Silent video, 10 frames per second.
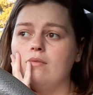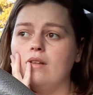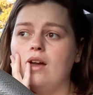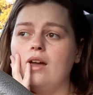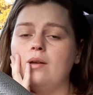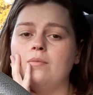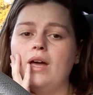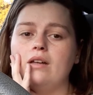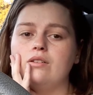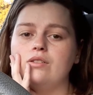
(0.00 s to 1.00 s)
I am
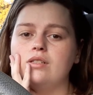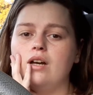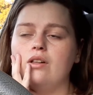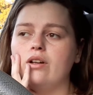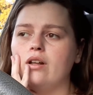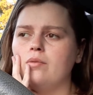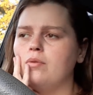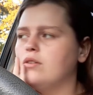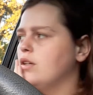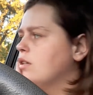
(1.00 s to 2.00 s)
lactose intolerant and I have
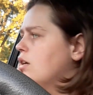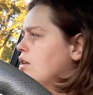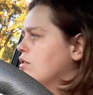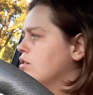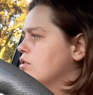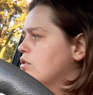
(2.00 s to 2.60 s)
protein intolerance.